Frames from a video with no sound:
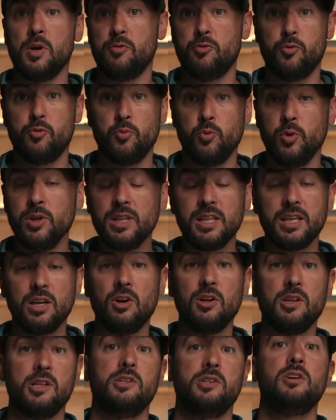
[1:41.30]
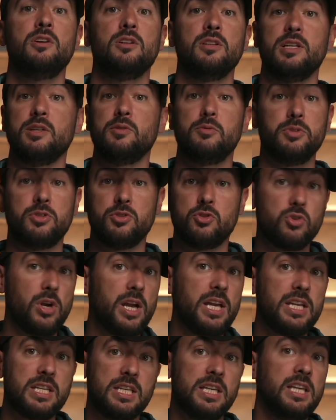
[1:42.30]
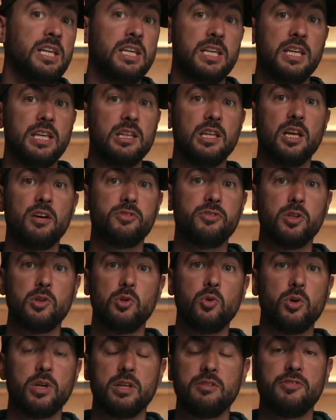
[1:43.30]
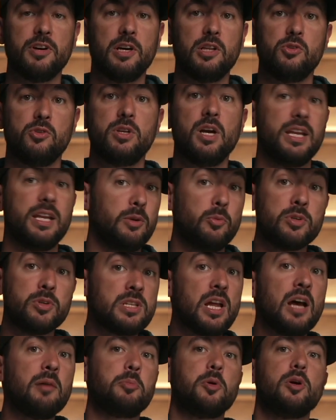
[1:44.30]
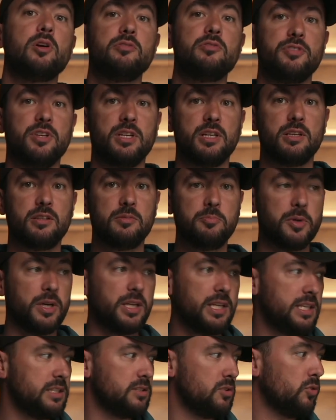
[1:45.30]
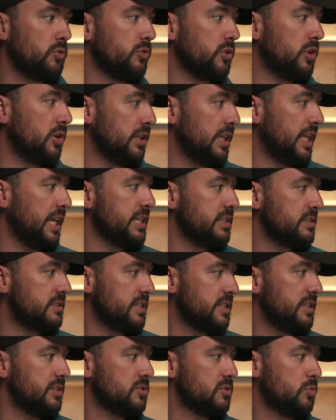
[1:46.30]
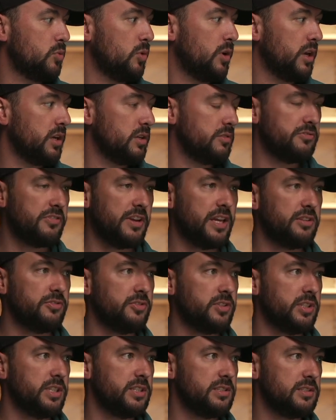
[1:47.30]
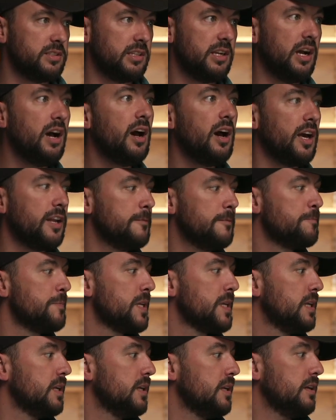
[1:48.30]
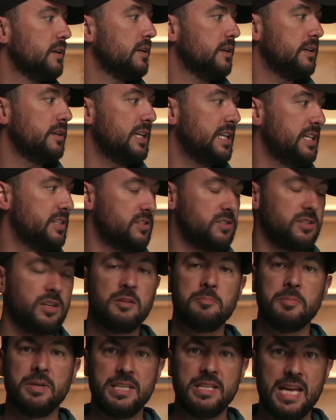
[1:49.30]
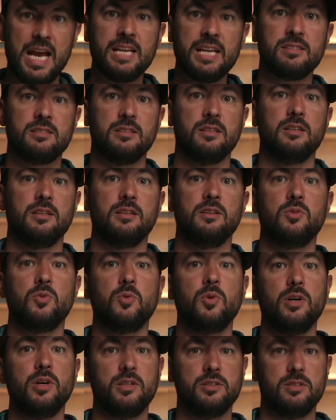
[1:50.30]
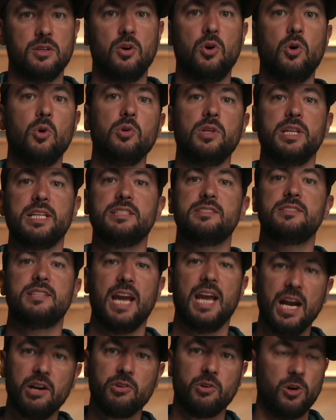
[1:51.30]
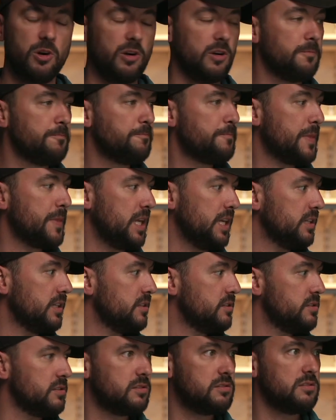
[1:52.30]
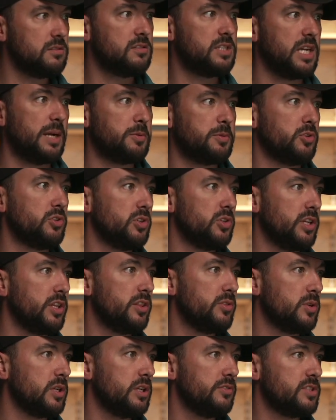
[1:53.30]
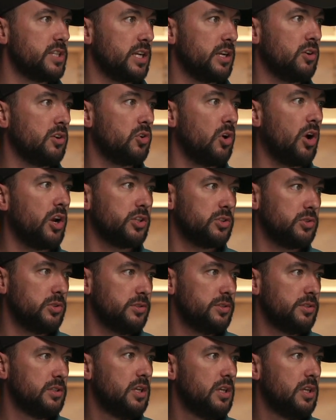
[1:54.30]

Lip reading: really all in all, it was a great king. He loved the Lord. He followed God. He was not perfect, but his overall legacy is one of faithfulness to God. His son Manasseh was a holy terror. Here's chapter 33 of 2 Chronicles.